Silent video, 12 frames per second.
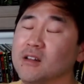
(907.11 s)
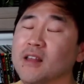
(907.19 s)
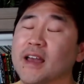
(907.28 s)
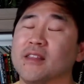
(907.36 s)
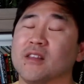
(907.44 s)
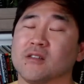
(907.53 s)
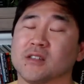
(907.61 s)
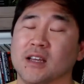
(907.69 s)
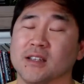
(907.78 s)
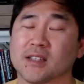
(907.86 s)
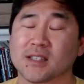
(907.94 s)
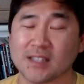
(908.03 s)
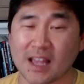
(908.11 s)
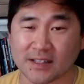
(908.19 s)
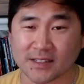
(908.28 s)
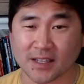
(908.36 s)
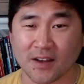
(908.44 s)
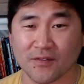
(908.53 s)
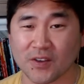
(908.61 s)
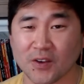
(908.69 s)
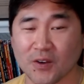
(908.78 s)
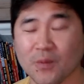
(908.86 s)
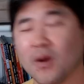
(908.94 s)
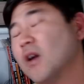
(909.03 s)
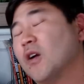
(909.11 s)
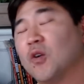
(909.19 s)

like there's a sense of you